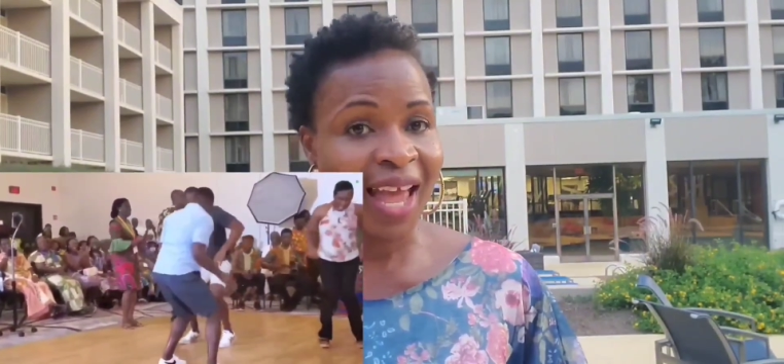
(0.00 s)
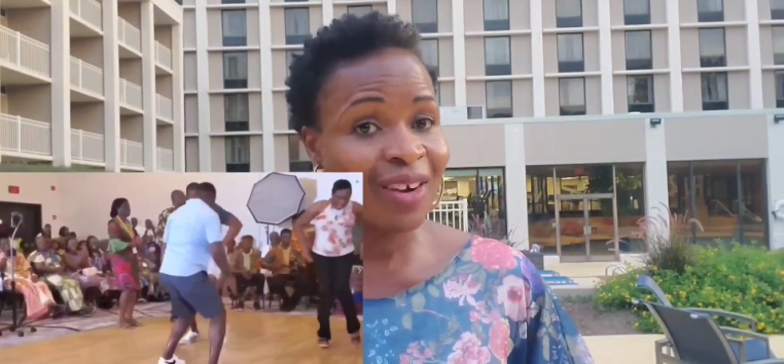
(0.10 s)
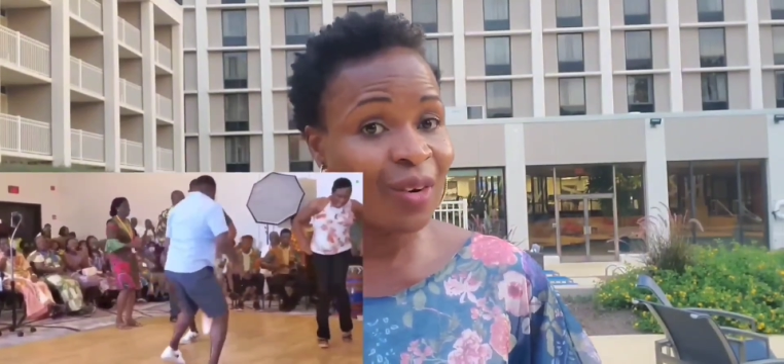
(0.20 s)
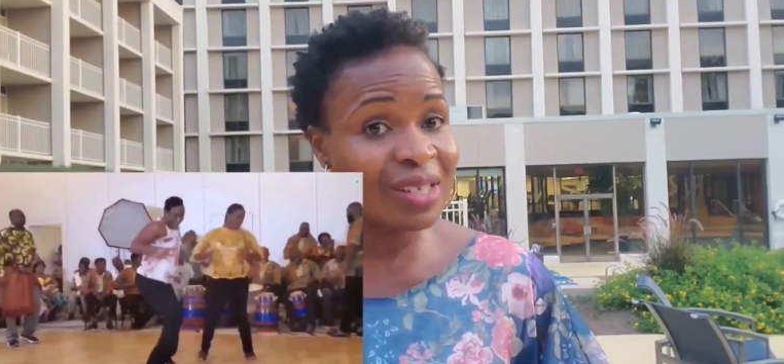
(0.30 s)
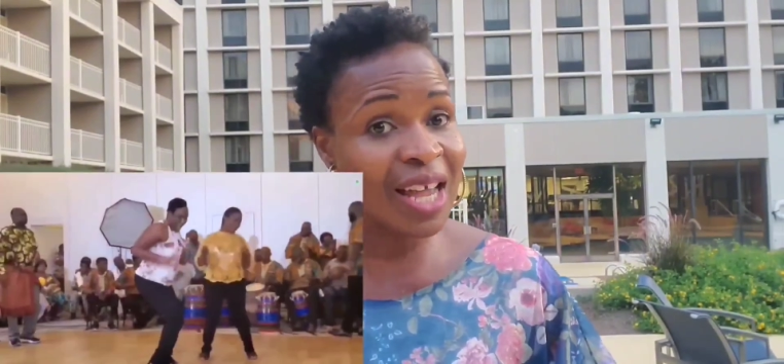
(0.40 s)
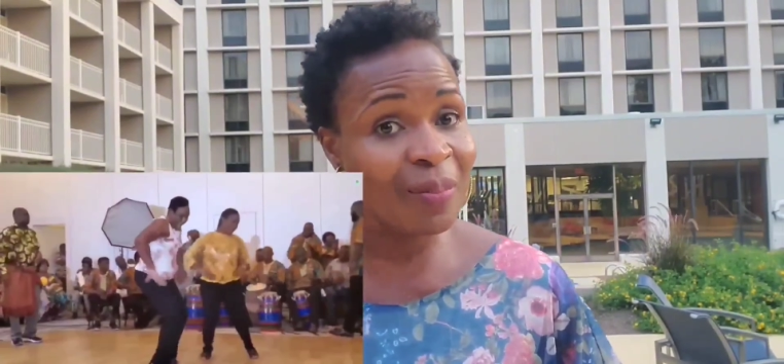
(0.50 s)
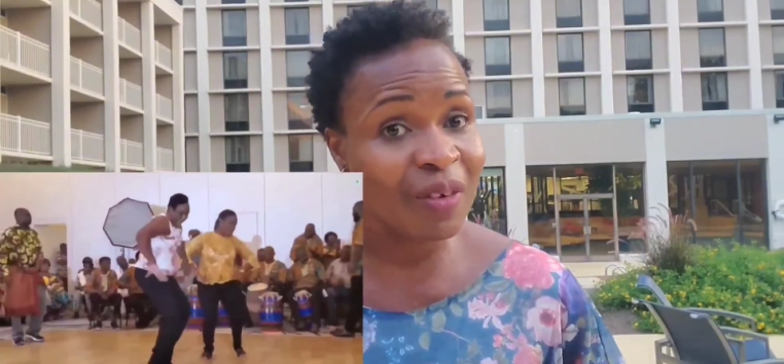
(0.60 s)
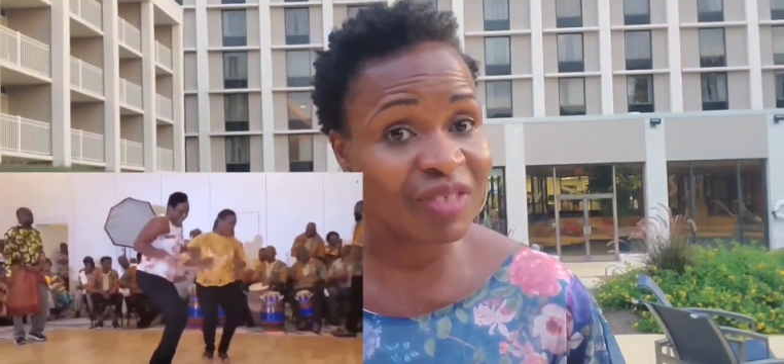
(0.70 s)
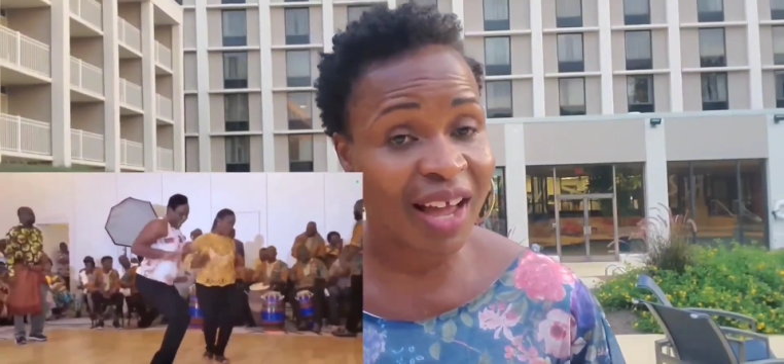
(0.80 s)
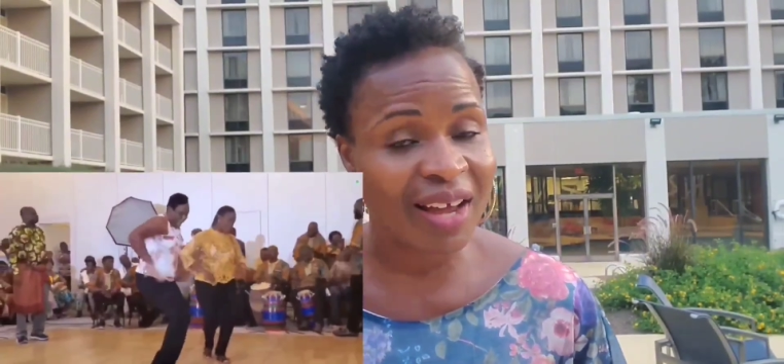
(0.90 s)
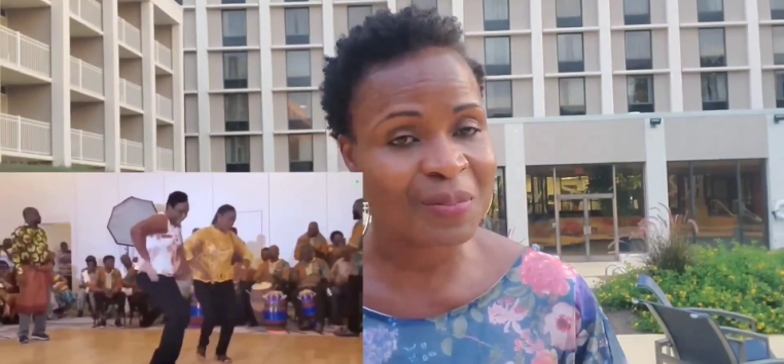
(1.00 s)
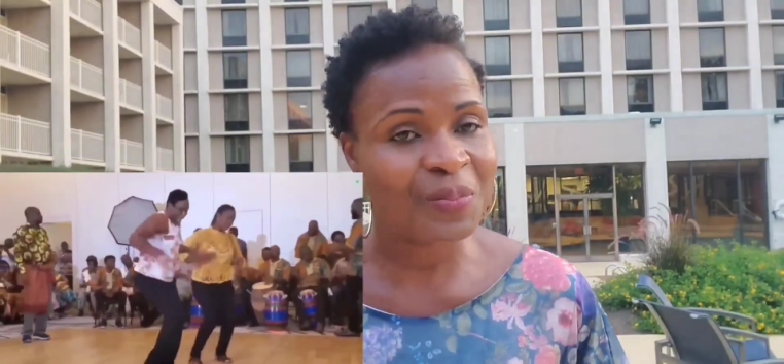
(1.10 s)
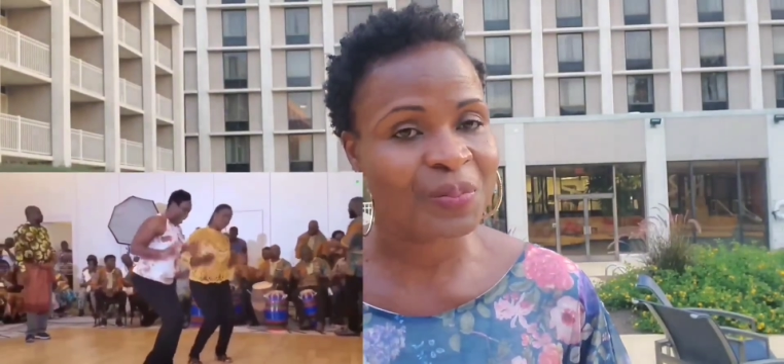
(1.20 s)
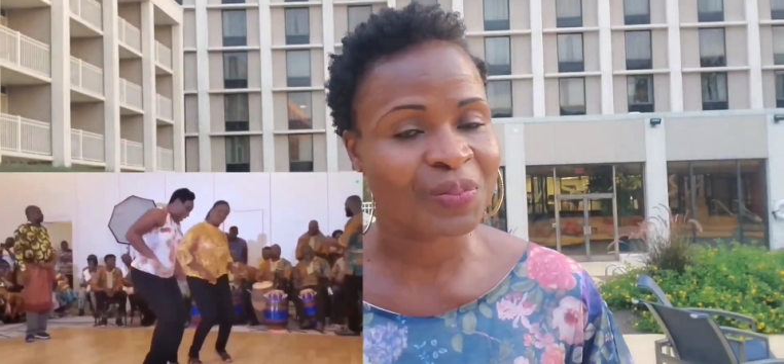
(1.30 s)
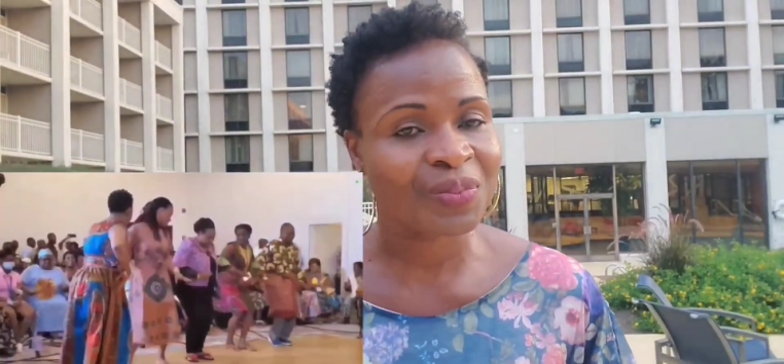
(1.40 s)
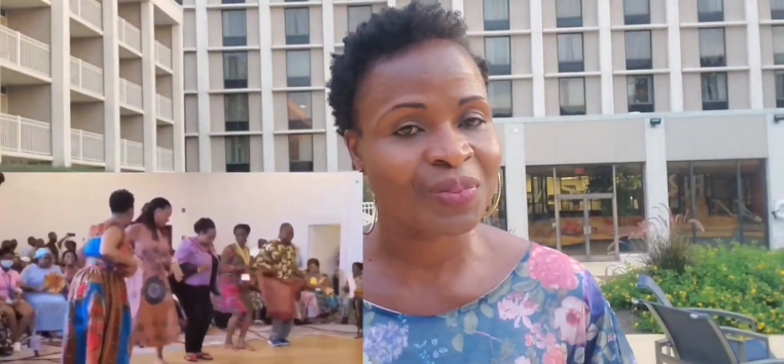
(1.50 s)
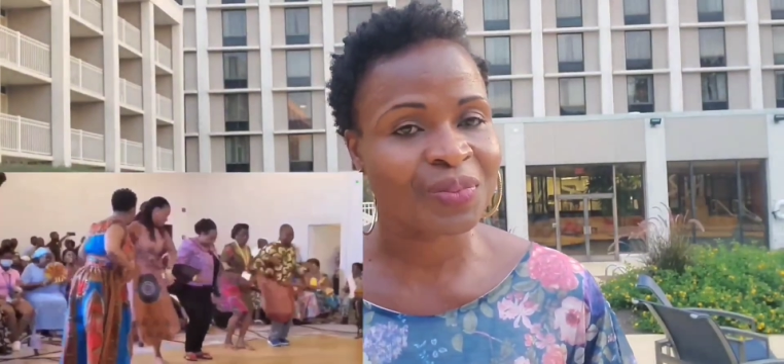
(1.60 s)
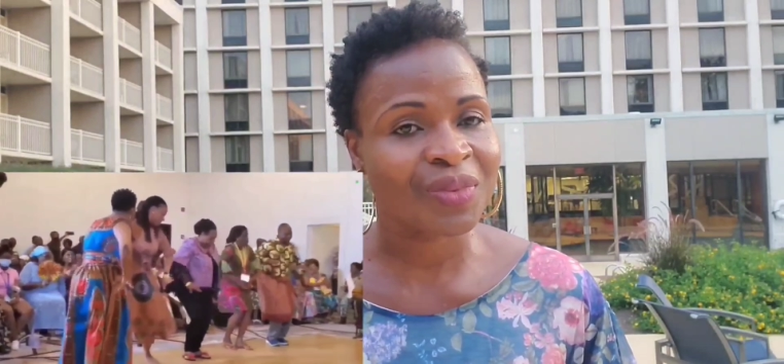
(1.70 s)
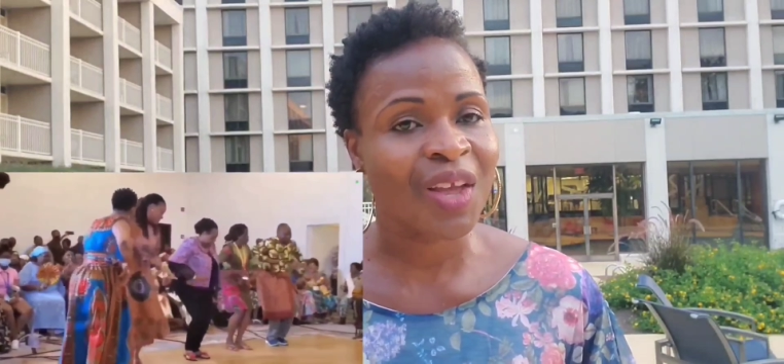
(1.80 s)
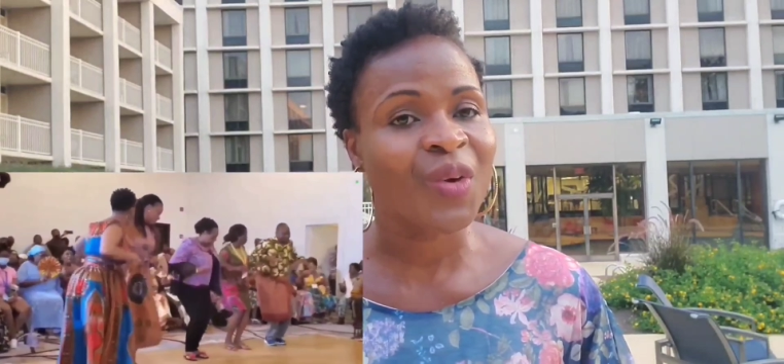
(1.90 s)
And on top of that,
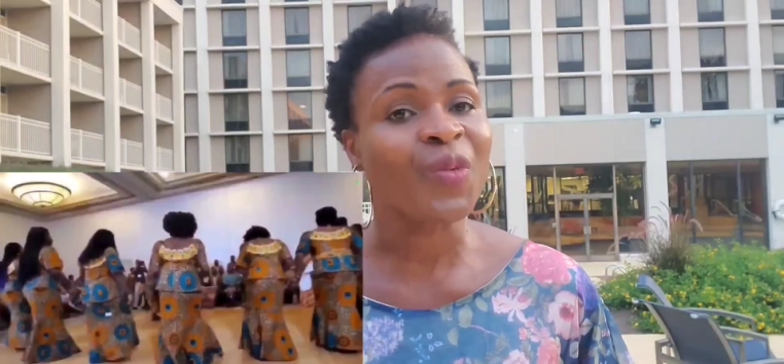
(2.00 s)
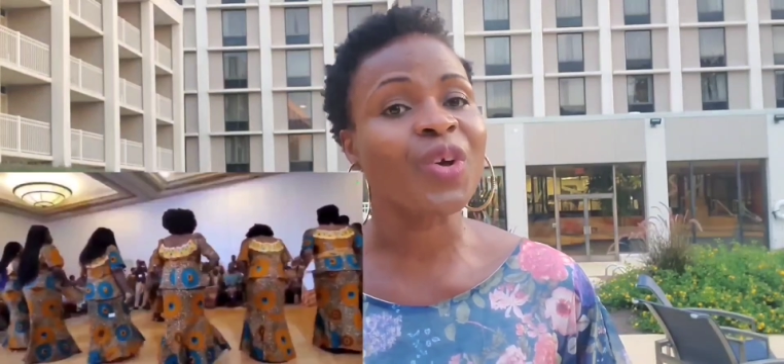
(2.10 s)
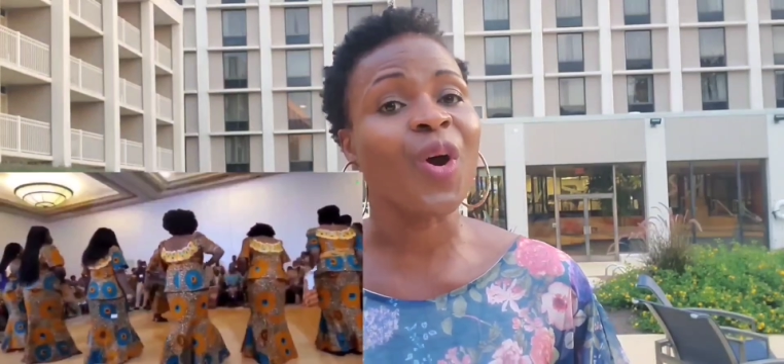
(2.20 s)
we